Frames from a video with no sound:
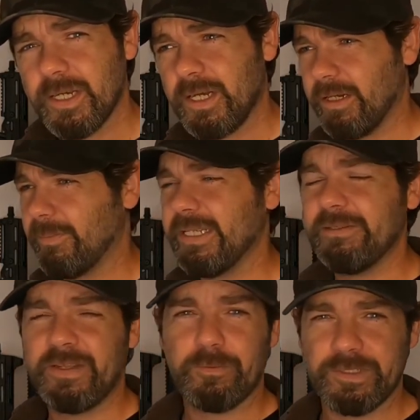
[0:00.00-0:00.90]
And I
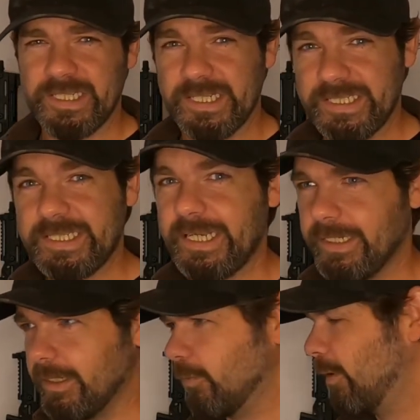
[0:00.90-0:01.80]
believe that was in a
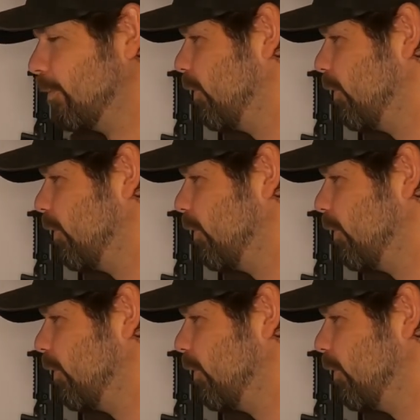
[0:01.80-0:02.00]
sale at one